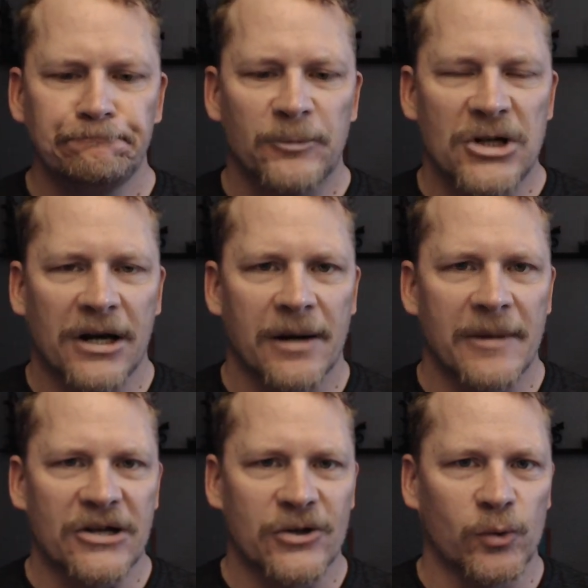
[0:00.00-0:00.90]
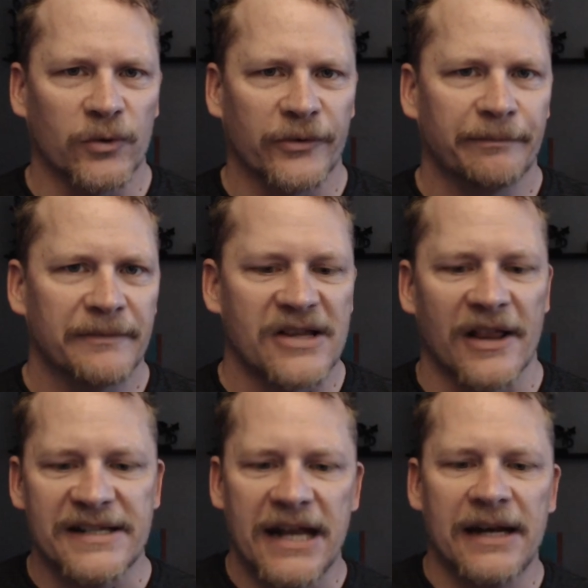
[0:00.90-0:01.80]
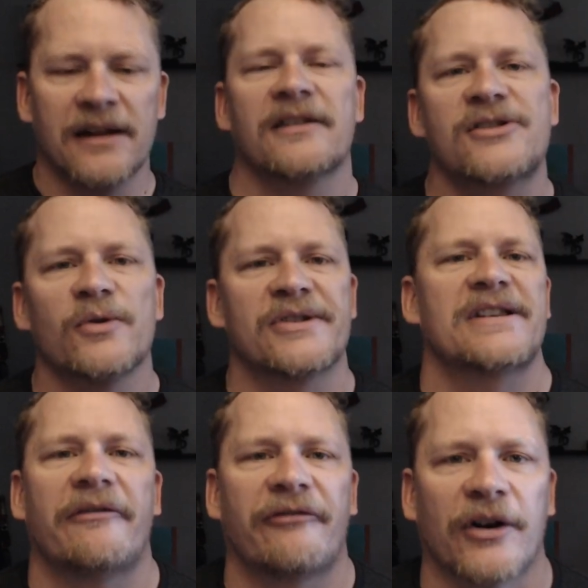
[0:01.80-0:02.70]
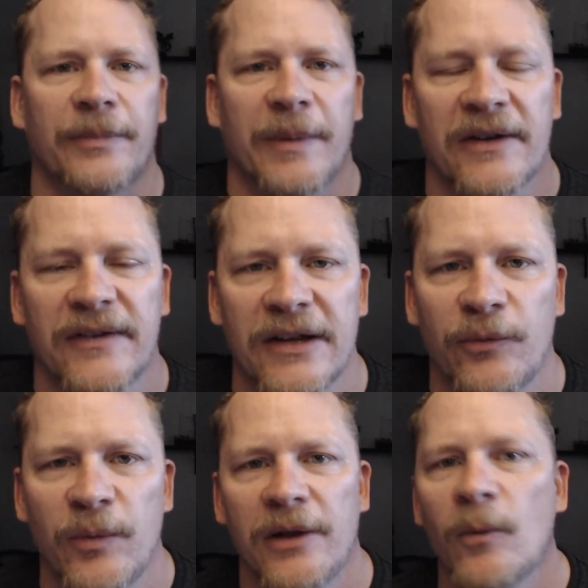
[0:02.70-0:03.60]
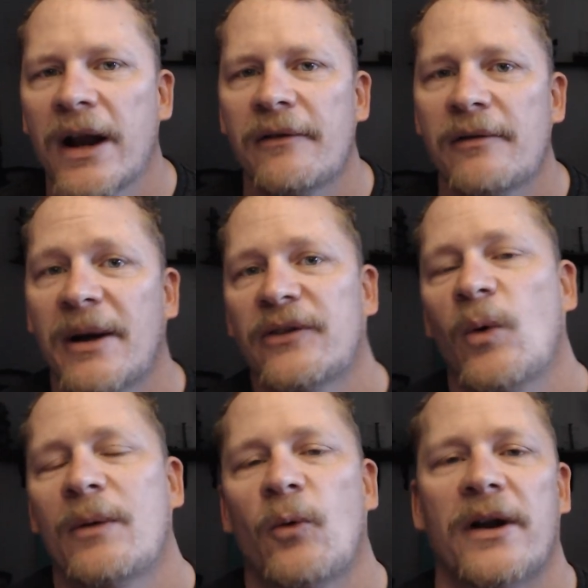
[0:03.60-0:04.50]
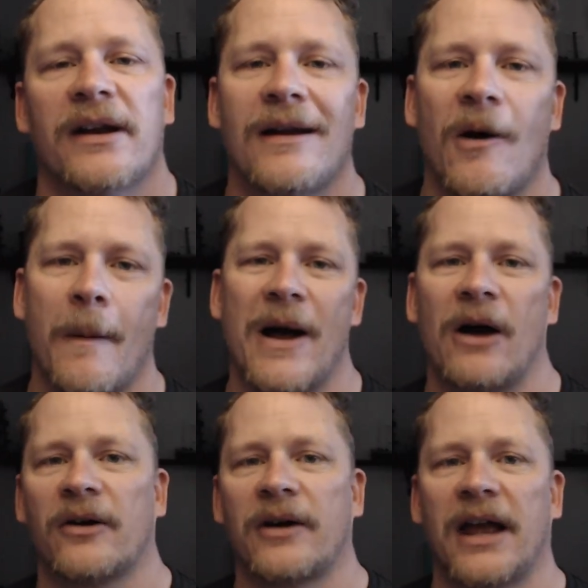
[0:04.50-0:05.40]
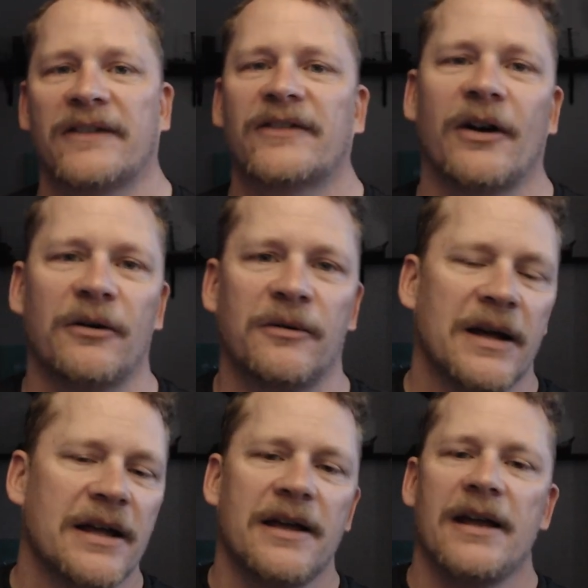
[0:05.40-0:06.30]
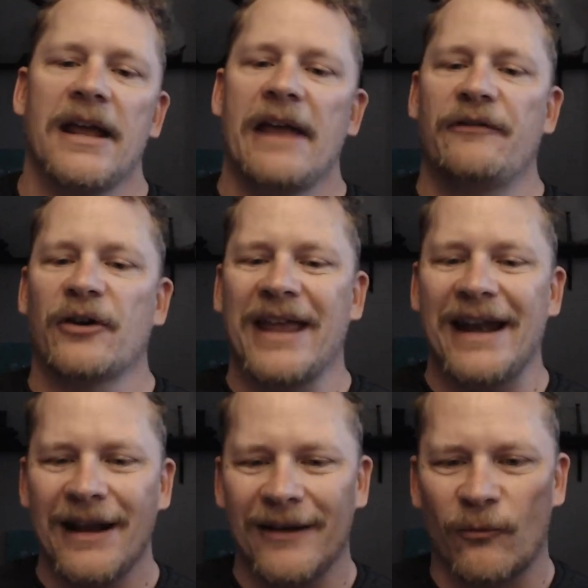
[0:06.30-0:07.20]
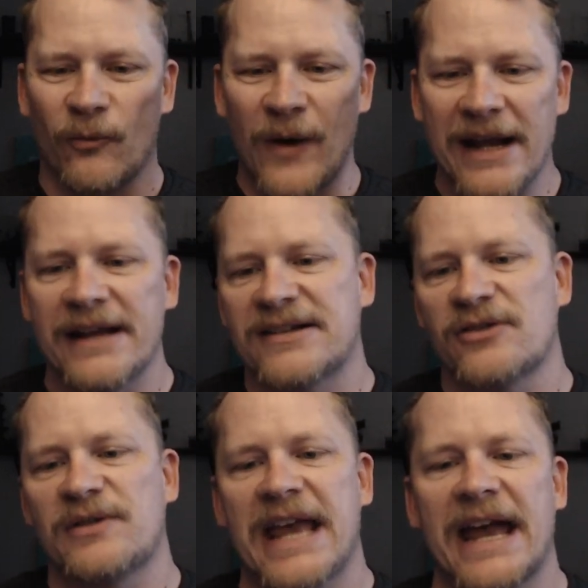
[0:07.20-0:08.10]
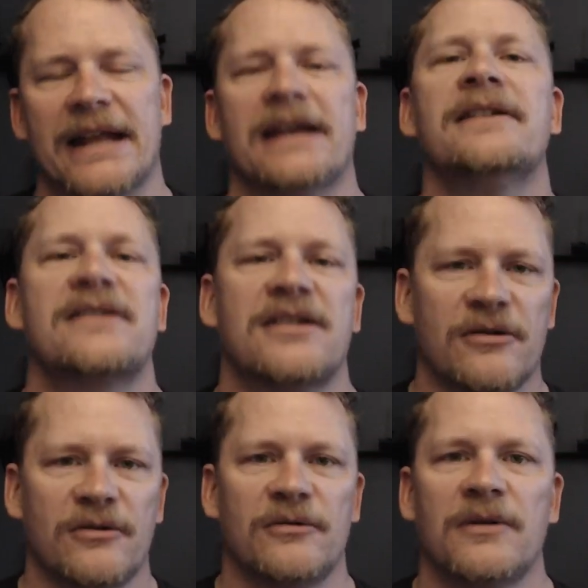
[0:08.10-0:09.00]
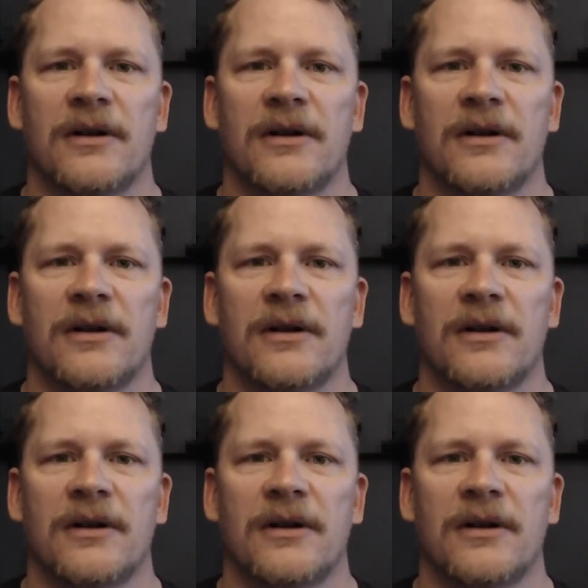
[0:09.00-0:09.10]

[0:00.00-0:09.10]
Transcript: We're talking about tools. So, let's get into the tool stuff first because it's really what everybody's one wanting to know about. Okay. So, if you're getting ready to get into